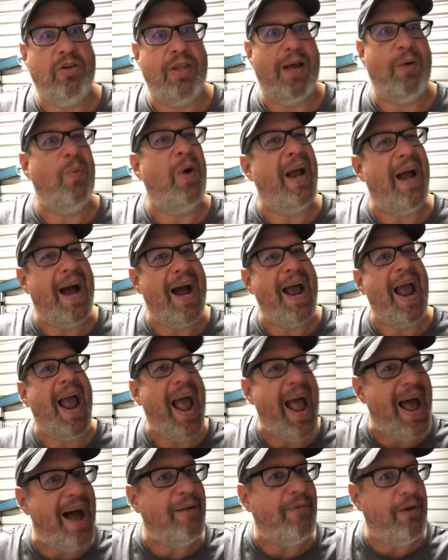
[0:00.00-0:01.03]
That way I
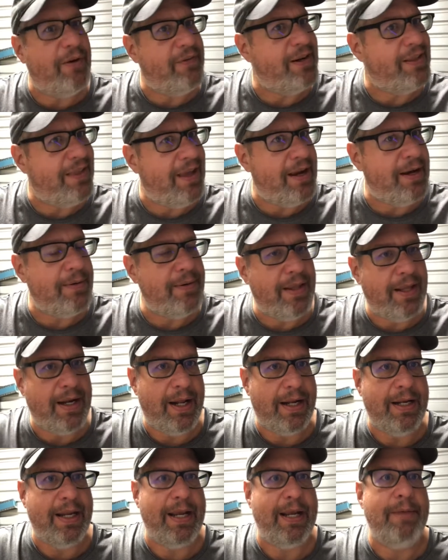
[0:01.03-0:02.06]
have everything that
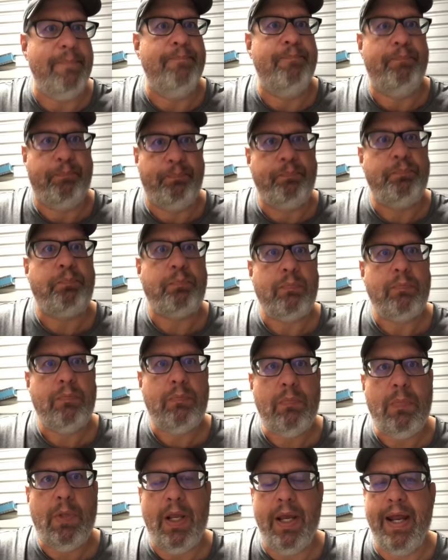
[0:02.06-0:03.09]
I need
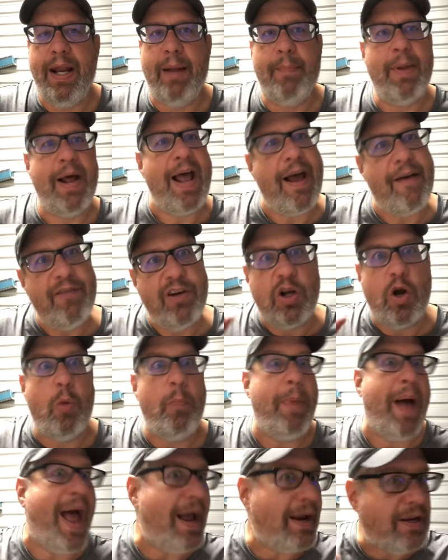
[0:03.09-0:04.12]
and I'm not having to go
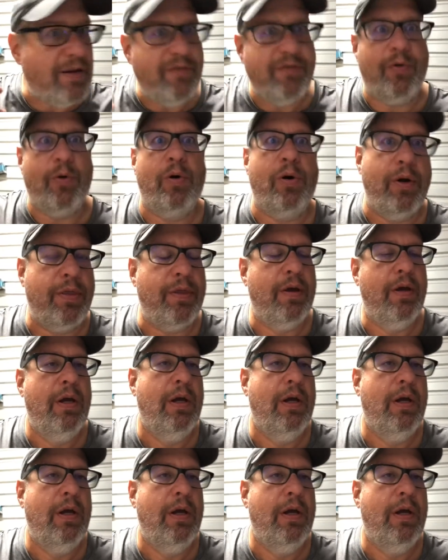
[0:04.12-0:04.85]
back and forth